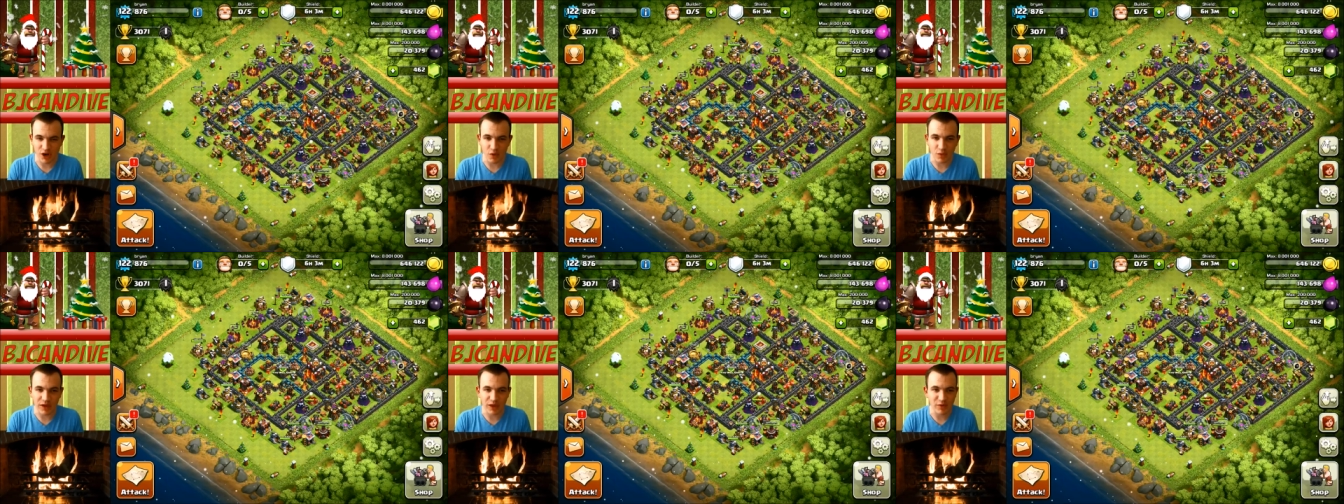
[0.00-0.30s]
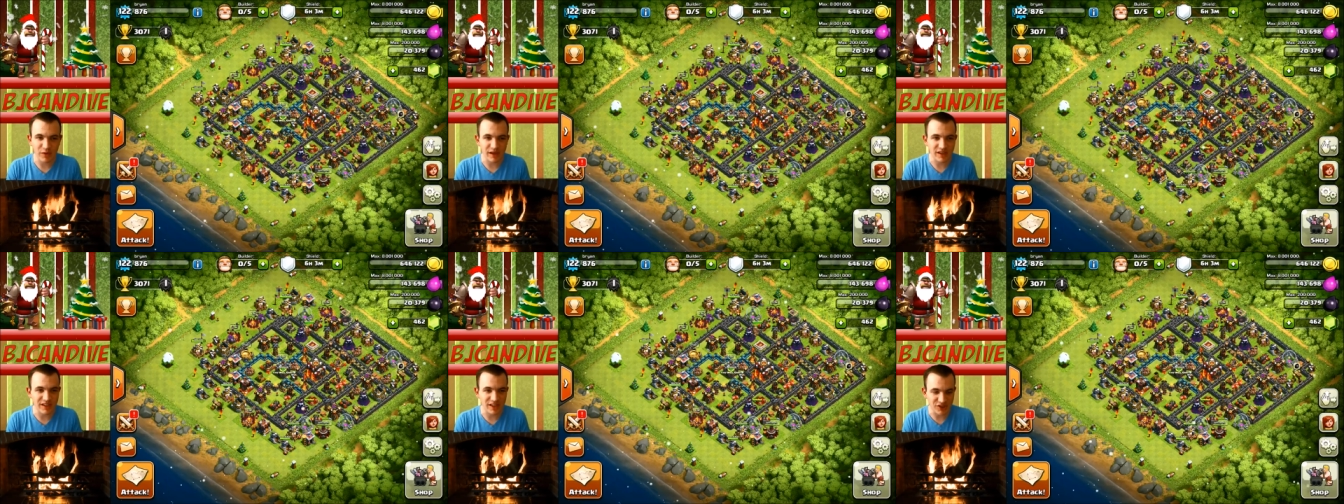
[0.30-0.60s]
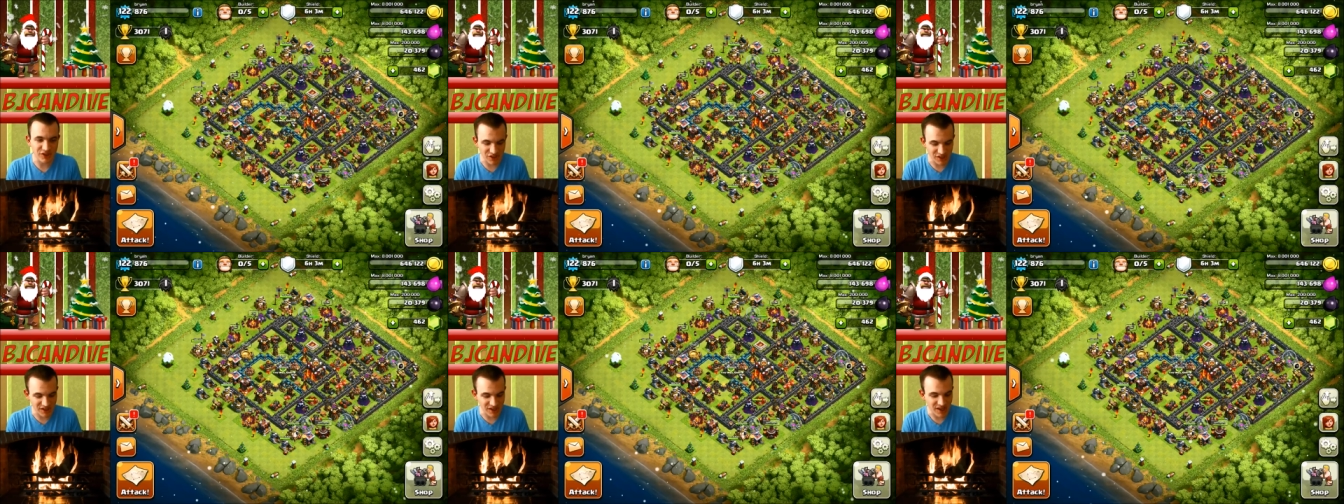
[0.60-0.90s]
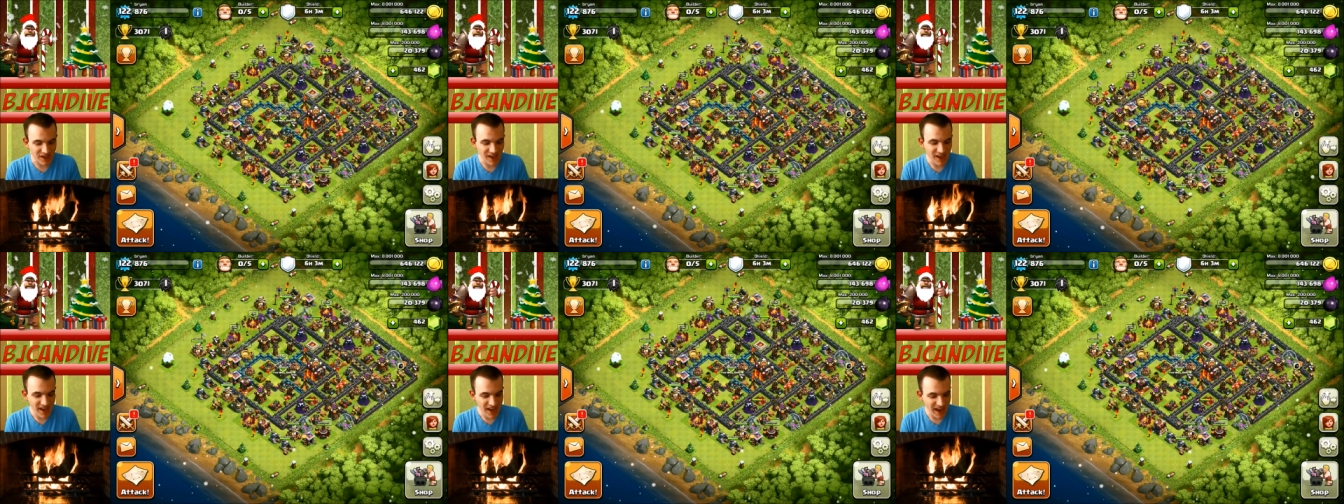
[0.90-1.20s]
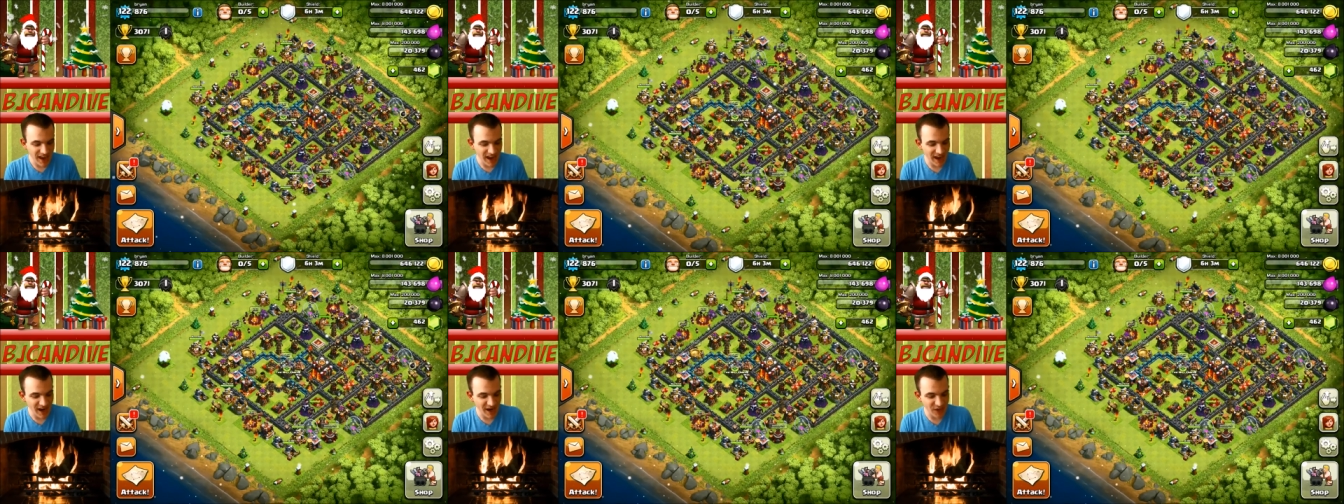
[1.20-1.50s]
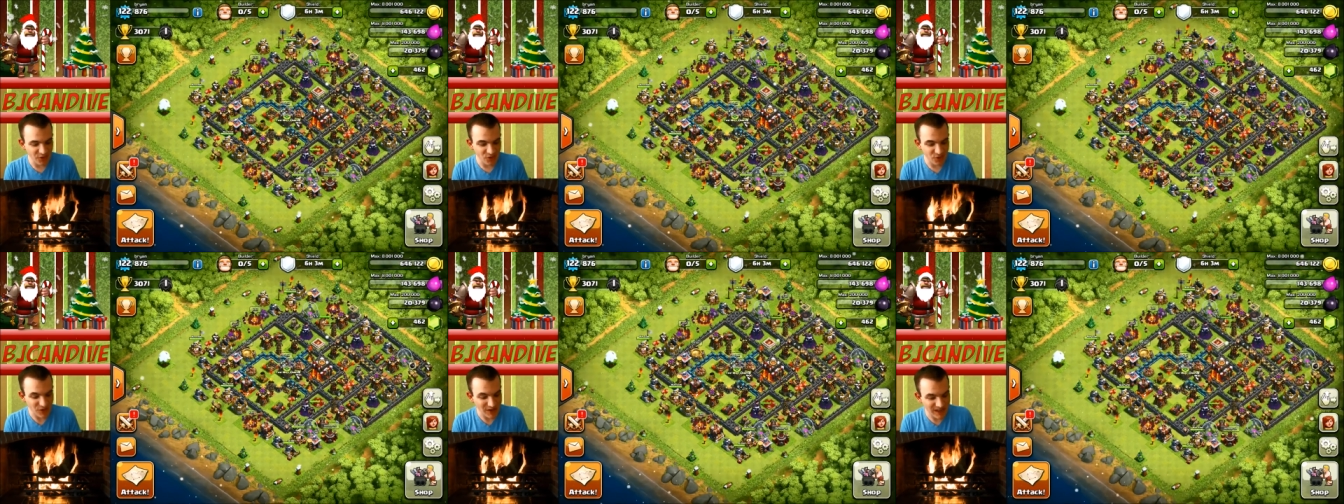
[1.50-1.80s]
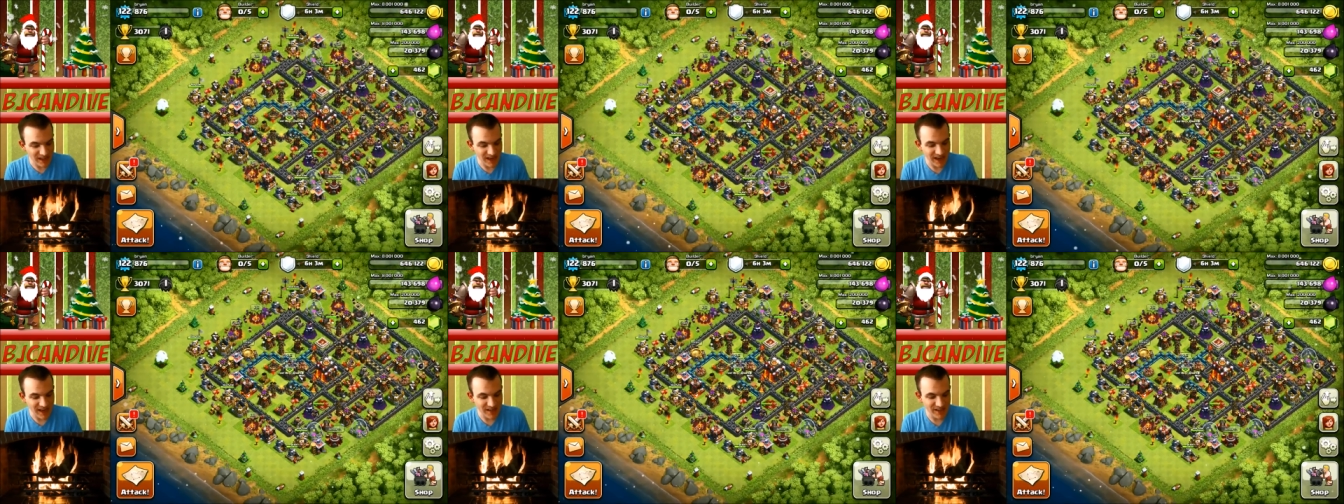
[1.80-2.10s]
Gowiwi Edition and we
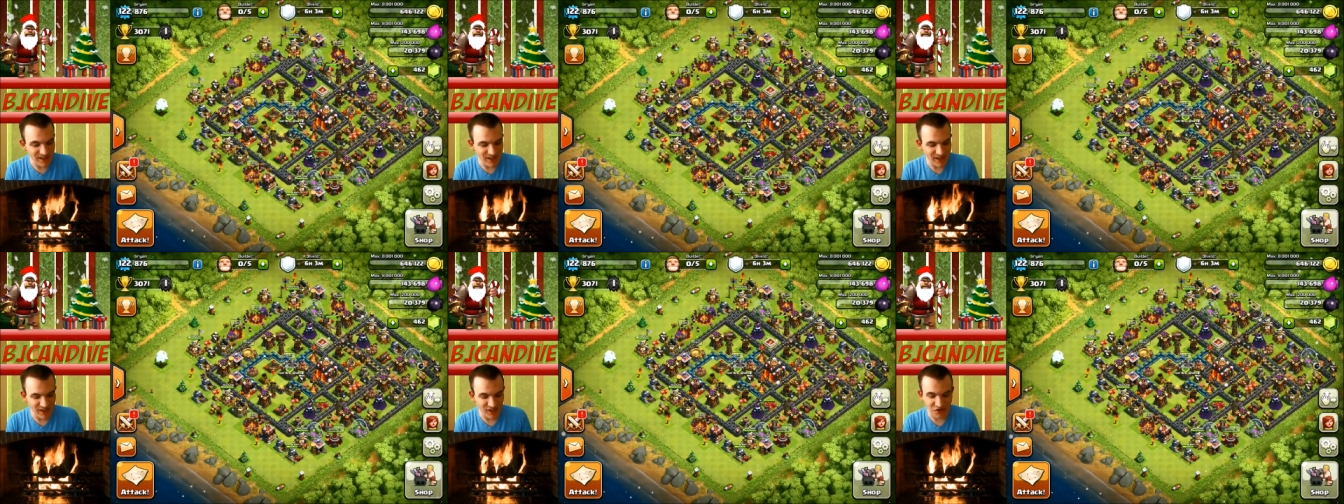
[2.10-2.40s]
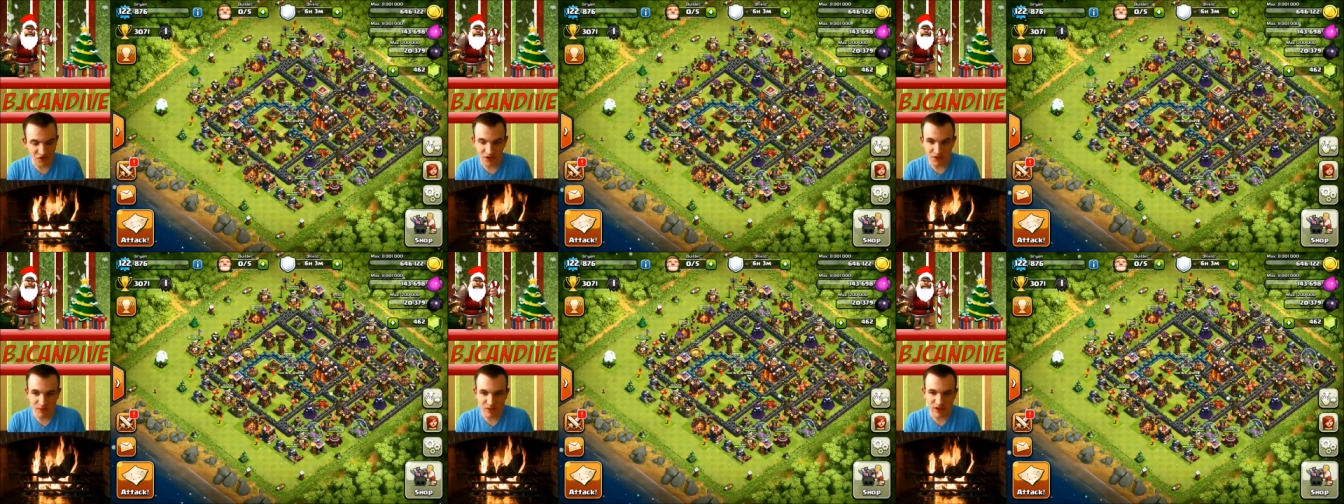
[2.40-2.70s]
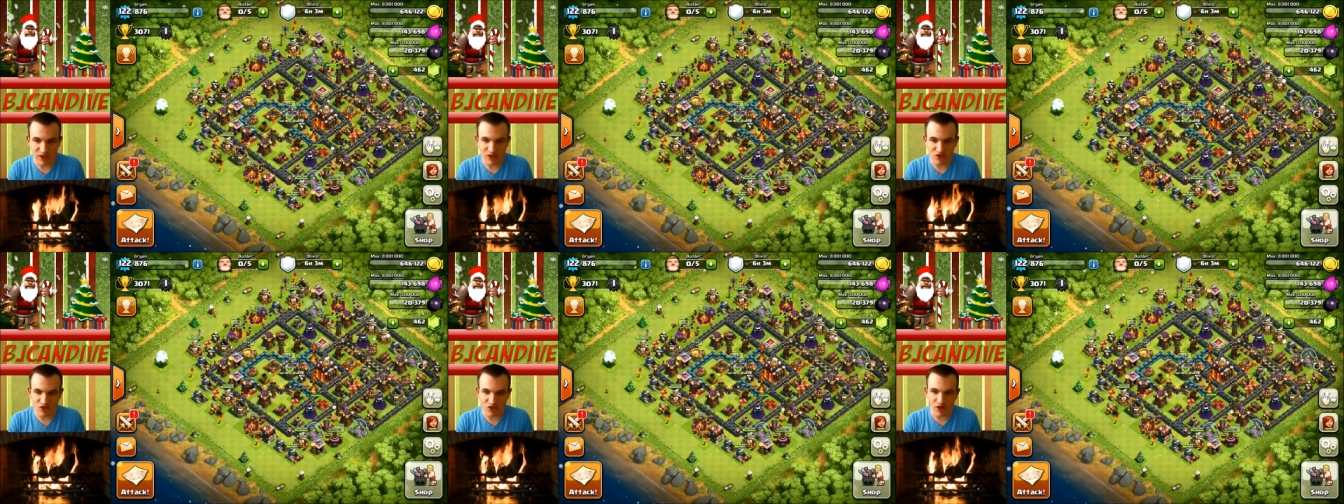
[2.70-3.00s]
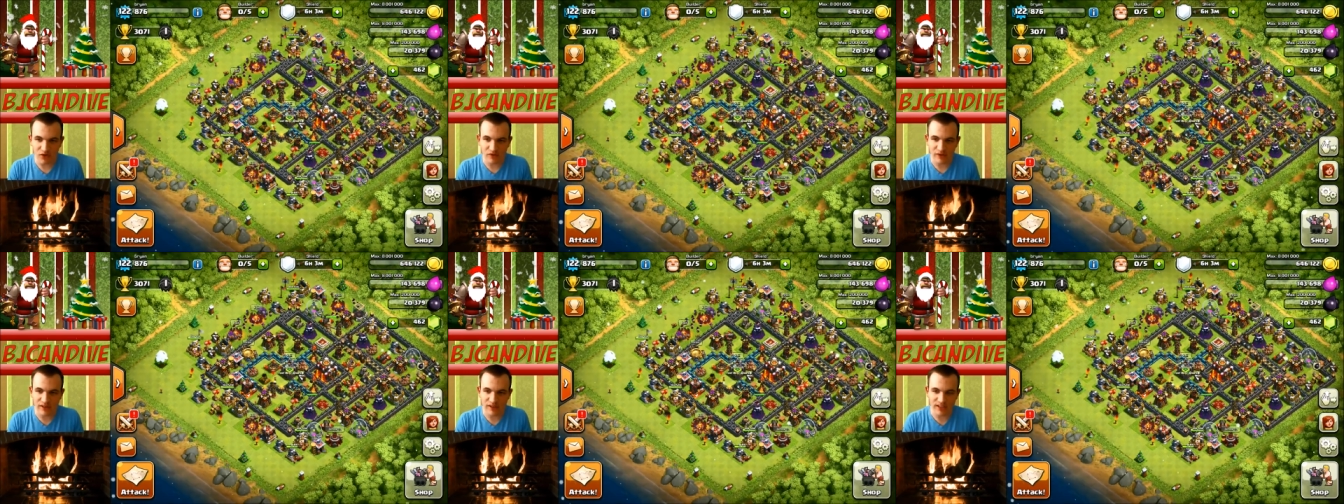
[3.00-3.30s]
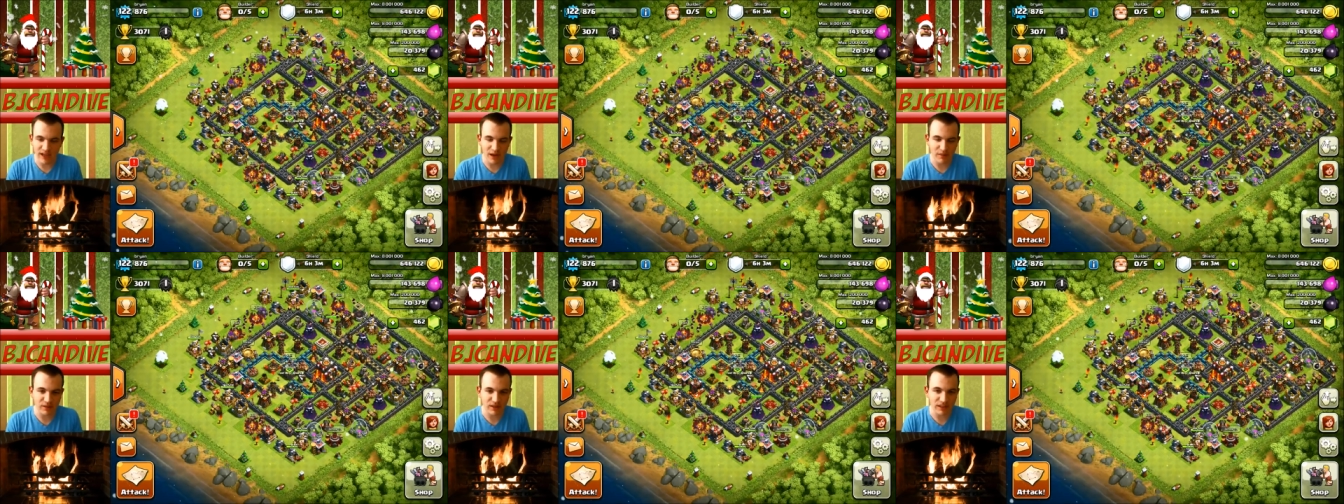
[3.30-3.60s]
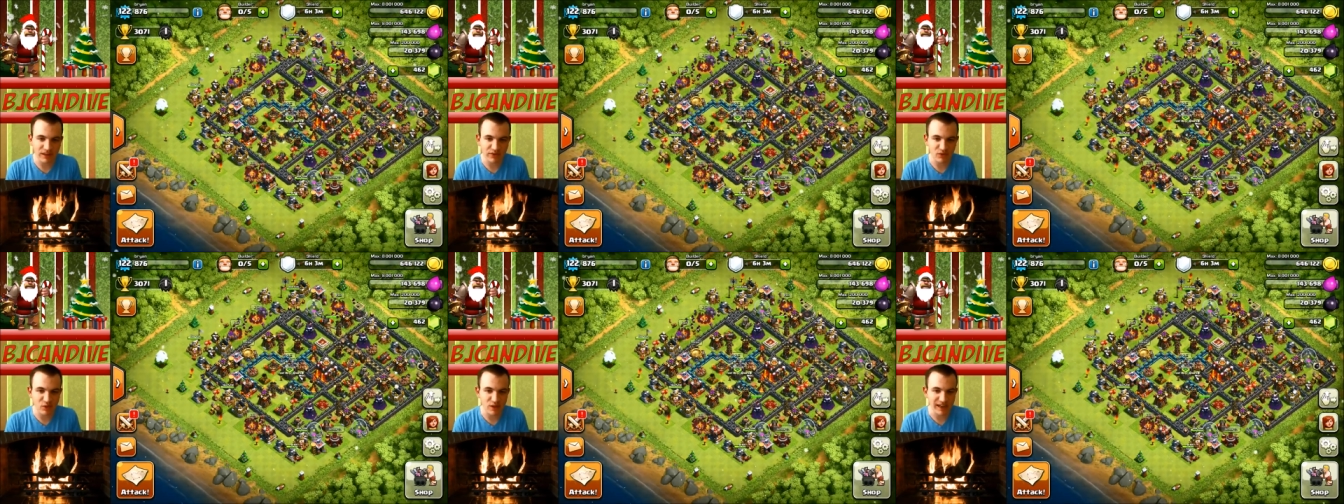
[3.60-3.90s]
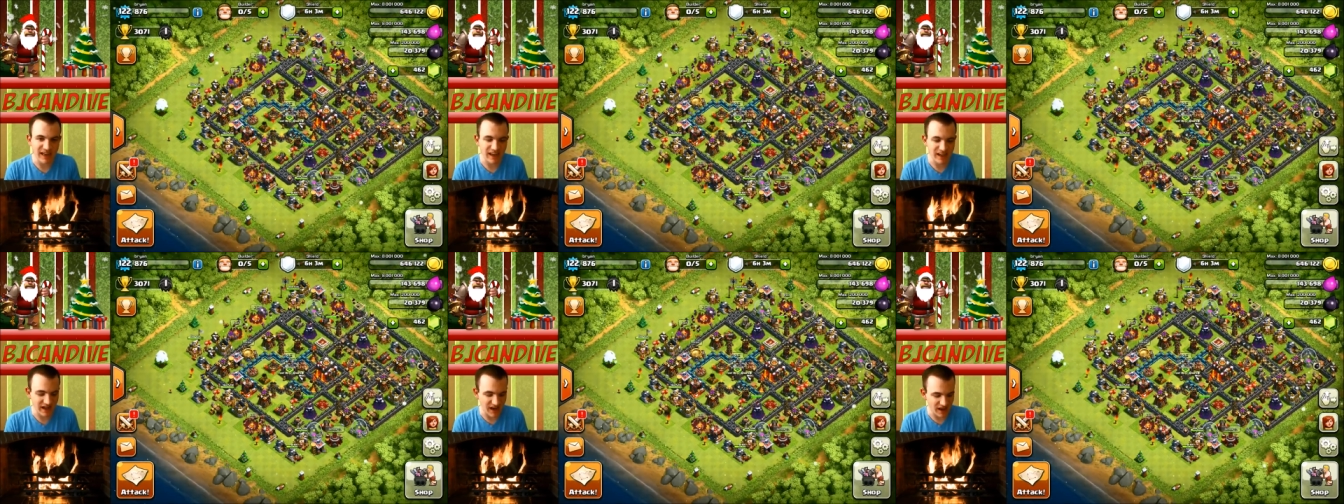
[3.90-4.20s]
gained a good amount of trophies. I believe we
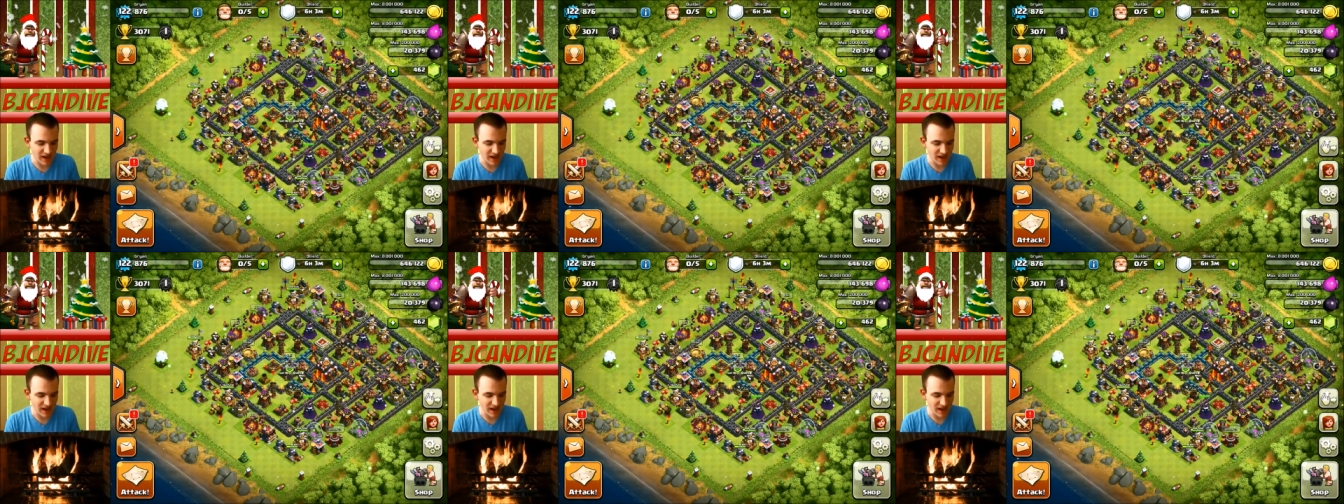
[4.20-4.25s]
gained